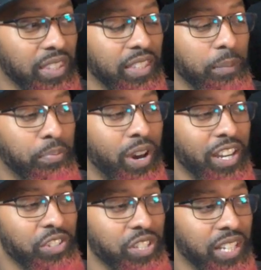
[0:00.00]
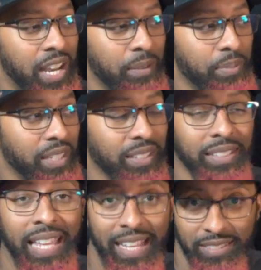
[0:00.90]
the Prodigy copying
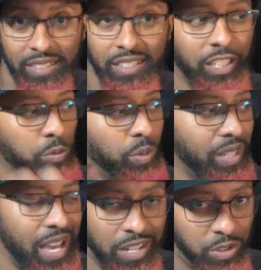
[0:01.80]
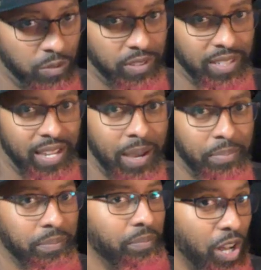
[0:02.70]
Galacta is what got us over the
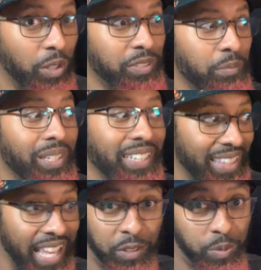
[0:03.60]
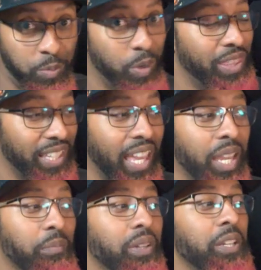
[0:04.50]
top. Ultimately, that's what won the
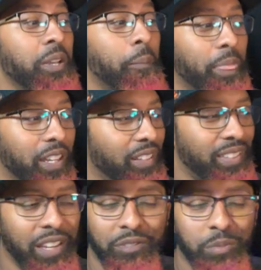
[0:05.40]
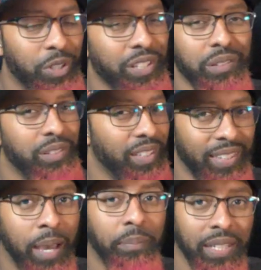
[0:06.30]
game. Aside from all the other things
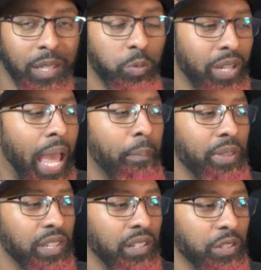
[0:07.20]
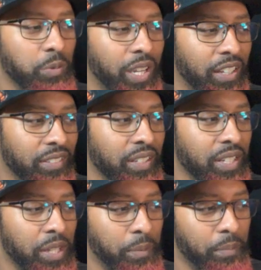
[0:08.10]
happening that would happen there otherwise,
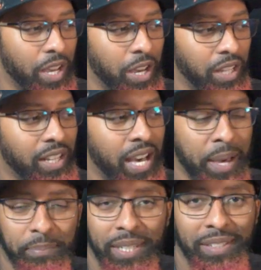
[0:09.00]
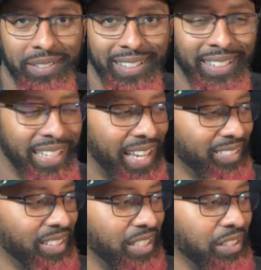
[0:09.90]
a copied
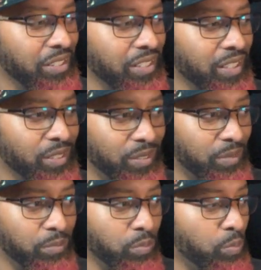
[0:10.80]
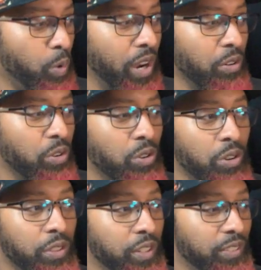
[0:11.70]
Galacta here is where
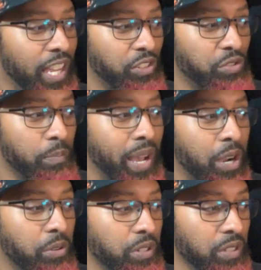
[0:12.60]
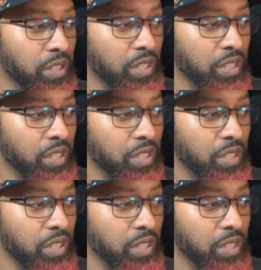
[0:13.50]
all this extra power